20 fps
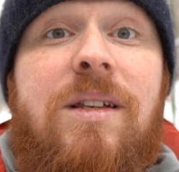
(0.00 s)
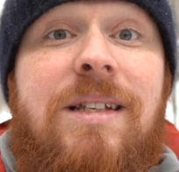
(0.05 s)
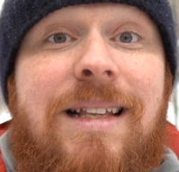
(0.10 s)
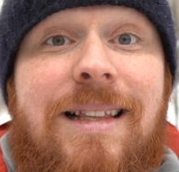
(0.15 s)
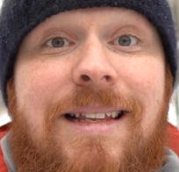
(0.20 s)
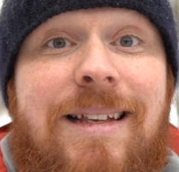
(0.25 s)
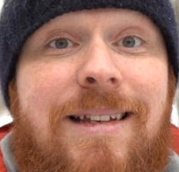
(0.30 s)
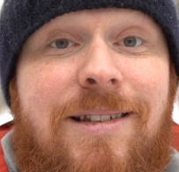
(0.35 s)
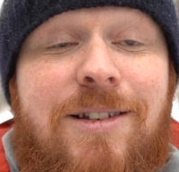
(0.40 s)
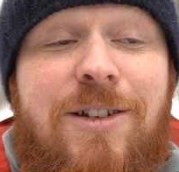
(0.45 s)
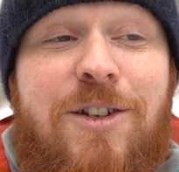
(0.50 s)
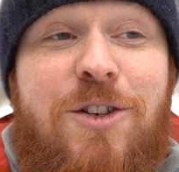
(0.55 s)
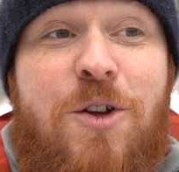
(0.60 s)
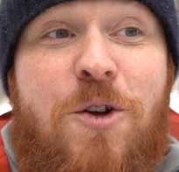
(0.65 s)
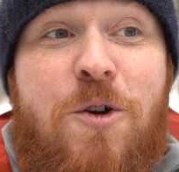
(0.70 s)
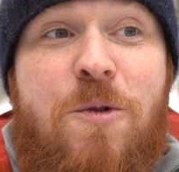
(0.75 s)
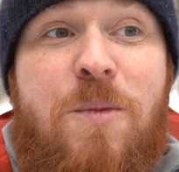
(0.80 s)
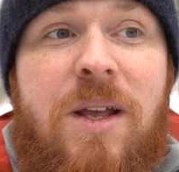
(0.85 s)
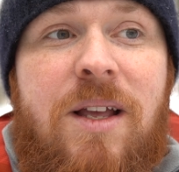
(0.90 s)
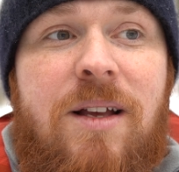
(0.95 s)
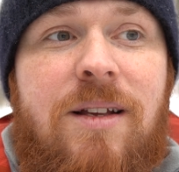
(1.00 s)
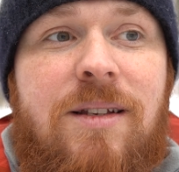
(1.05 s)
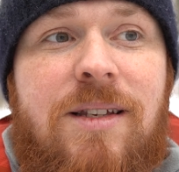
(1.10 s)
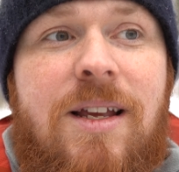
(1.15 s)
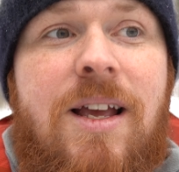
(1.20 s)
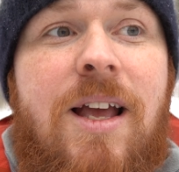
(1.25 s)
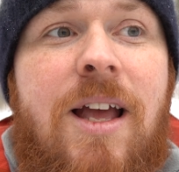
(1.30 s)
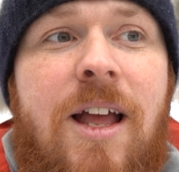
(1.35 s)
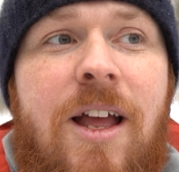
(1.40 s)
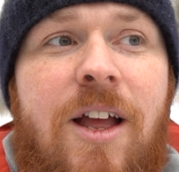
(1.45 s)
at least 2, because
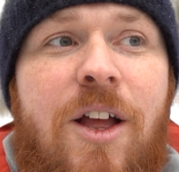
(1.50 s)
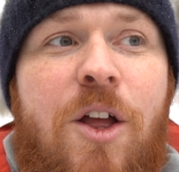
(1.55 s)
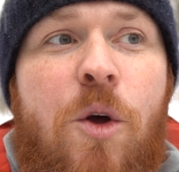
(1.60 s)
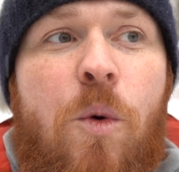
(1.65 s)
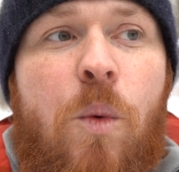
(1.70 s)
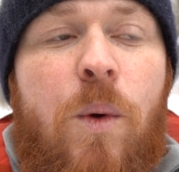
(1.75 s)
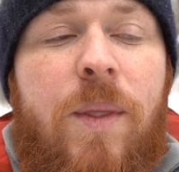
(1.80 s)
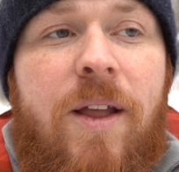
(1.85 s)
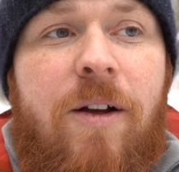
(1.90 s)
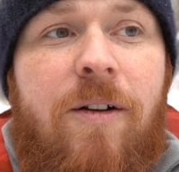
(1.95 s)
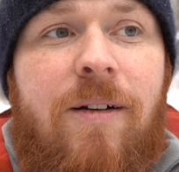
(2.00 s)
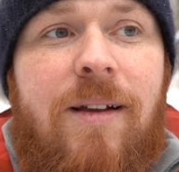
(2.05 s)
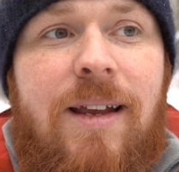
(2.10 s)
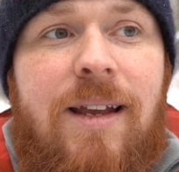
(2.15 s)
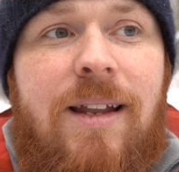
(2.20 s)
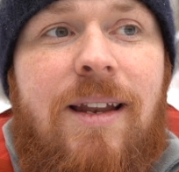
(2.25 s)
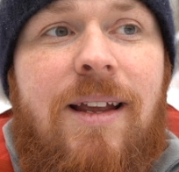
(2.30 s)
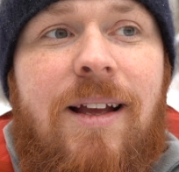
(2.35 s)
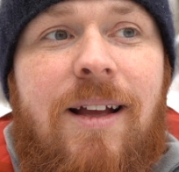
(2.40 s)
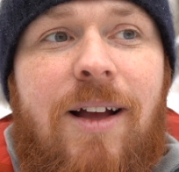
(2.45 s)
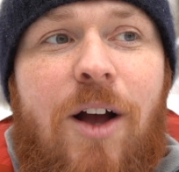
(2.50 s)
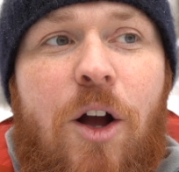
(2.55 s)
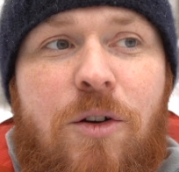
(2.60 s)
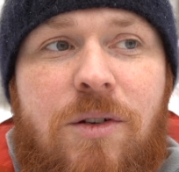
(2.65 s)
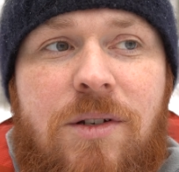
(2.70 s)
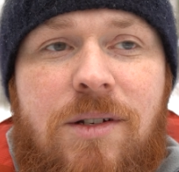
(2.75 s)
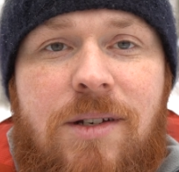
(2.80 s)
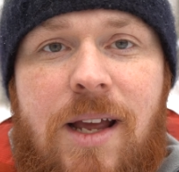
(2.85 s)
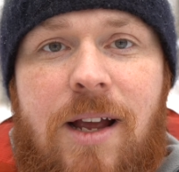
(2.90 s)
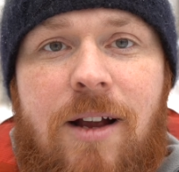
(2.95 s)
when they're eating our
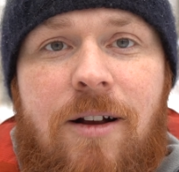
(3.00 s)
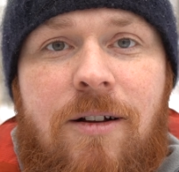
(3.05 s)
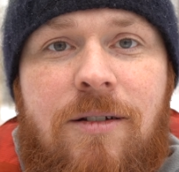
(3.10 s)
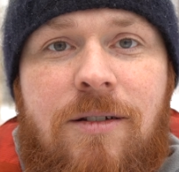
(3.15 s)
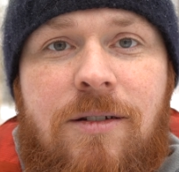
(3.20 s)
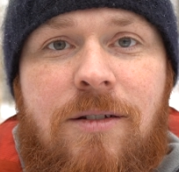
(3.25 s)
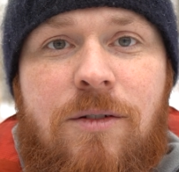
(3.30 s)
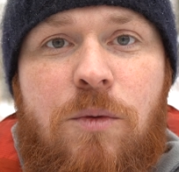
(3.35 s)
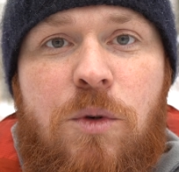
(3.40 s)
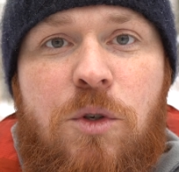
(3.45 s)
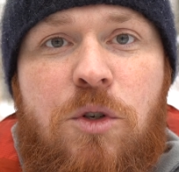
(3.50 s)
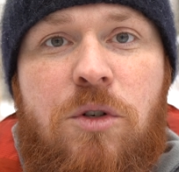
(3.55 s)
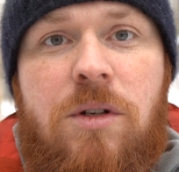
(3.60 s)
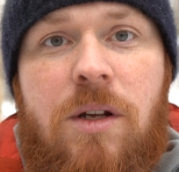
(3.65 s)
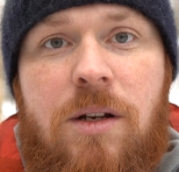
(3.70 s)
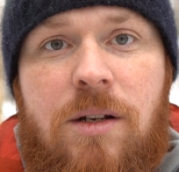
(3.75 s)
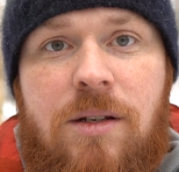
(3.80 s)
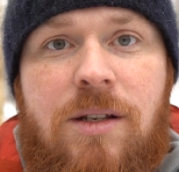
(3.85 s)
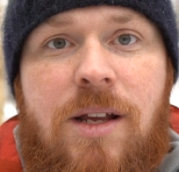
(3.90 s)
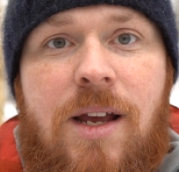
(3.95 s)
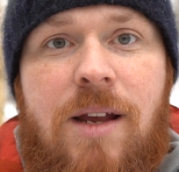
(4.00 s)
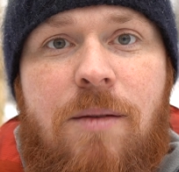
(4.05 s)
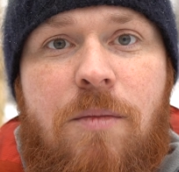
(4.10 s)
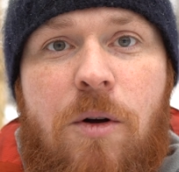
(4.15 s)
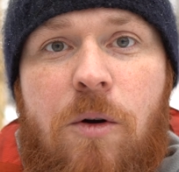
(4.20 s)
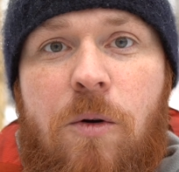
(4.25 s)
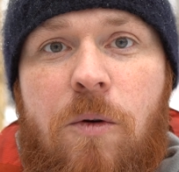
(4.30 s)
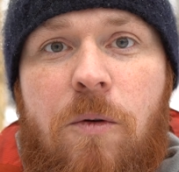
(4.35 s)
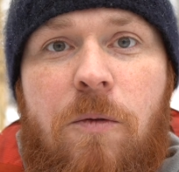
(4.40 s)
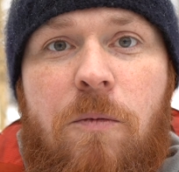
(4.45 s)
stairs, which is on a side note,